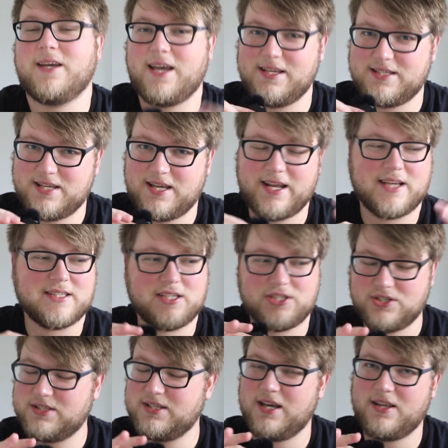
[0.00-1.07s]
like I said, I guess I
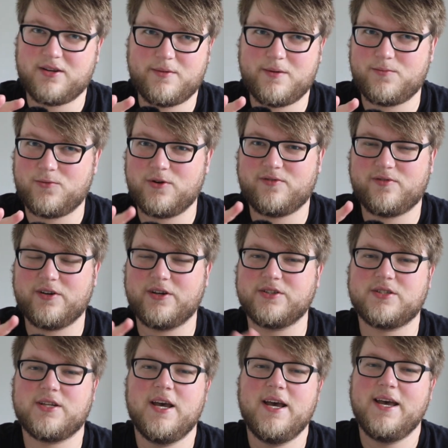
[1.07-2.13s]
should say a little bit more
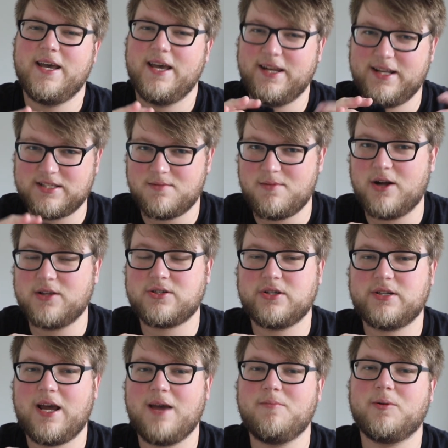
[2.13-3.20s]
first. It is a
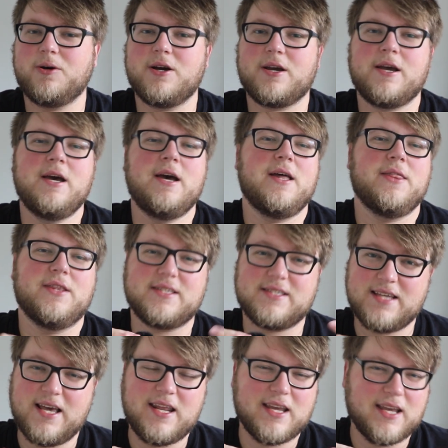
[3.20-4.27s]
monster type book. The
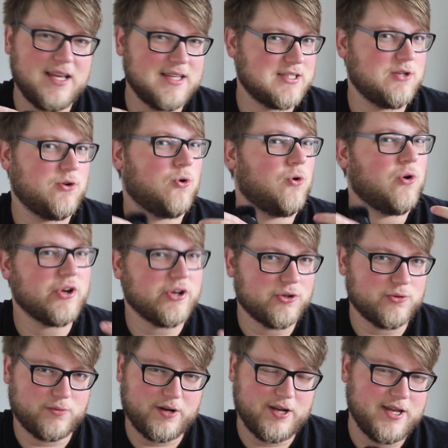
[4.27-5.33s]
setting is an
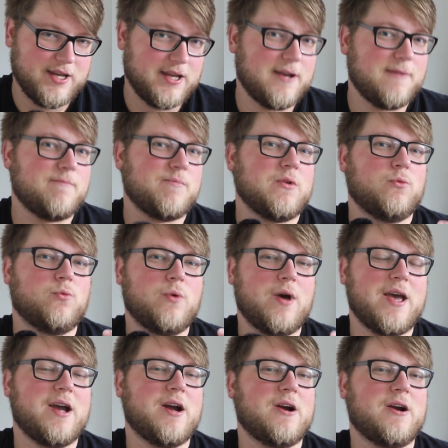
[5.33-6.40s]
oil rig
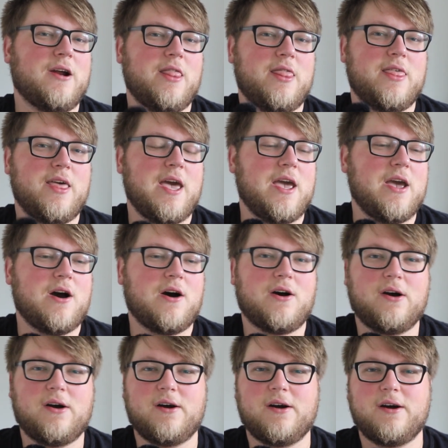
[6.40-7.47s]
where they
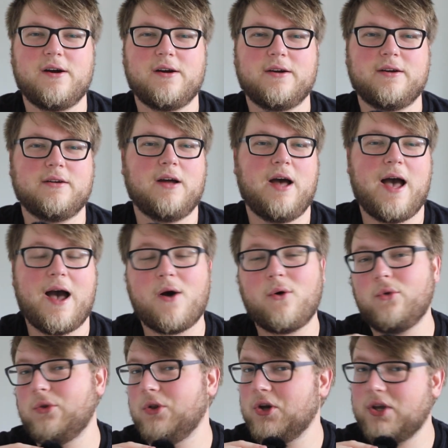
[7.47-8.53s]
are
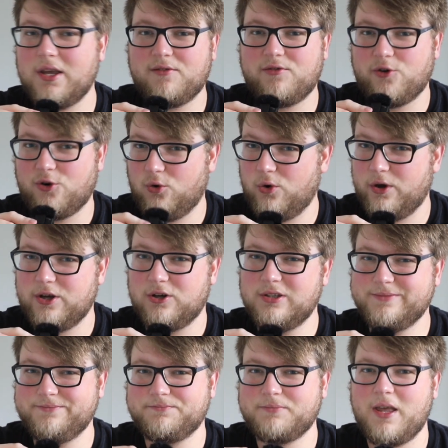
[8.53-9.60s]
out looking for
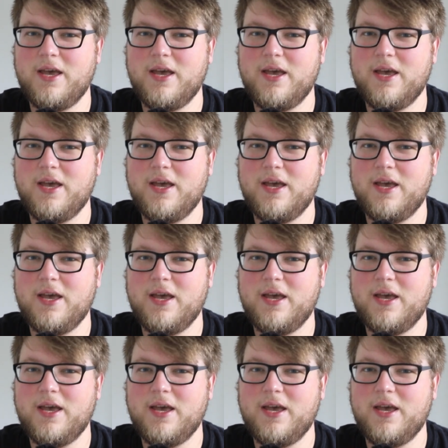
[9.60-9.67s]
oil.